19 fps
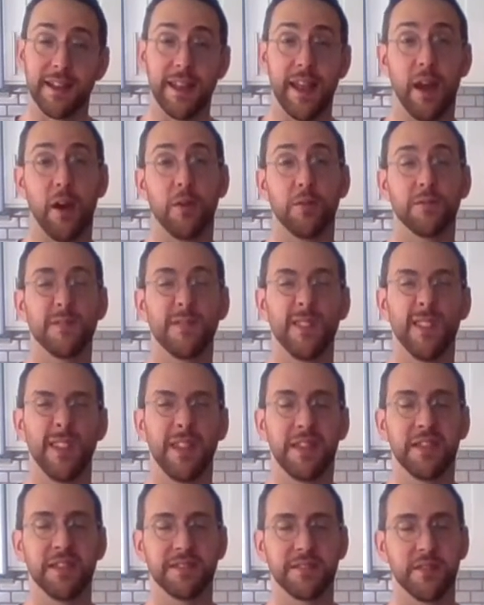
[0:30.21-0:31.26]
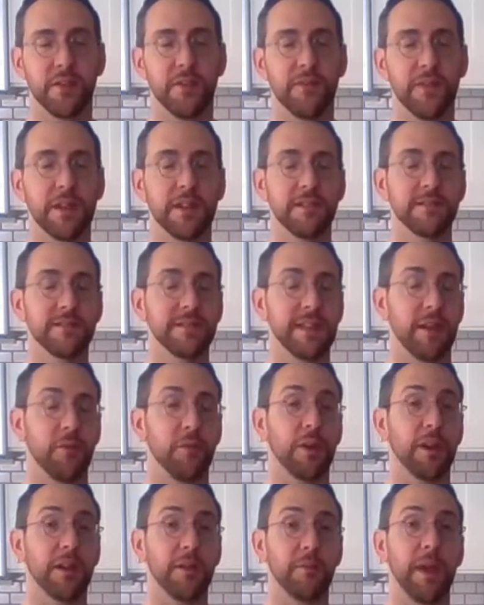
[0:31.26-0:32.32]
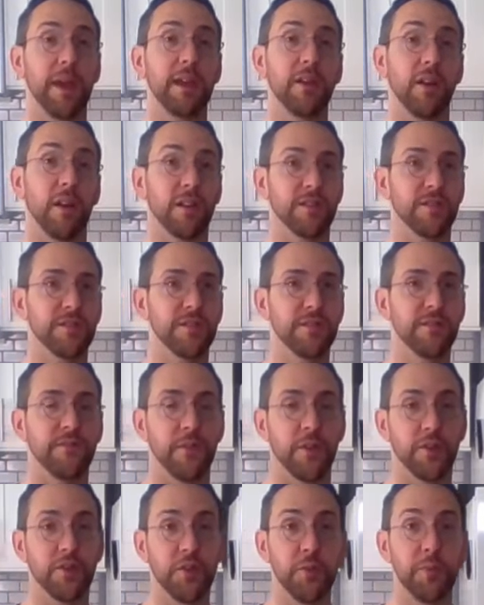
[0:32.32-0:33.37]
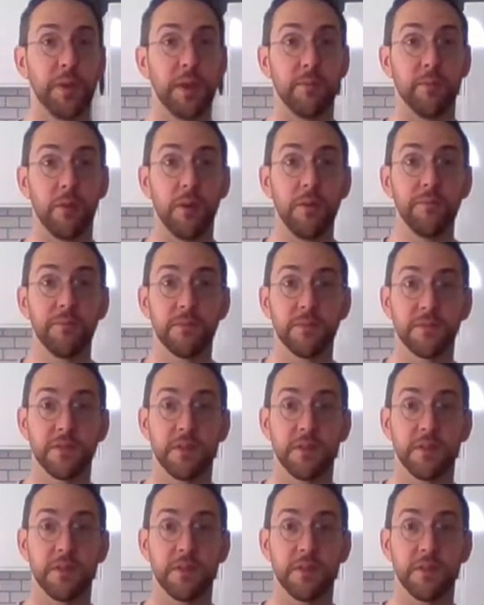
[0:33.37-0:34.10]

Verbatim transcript: Now, the servings that we're going to make are for two people,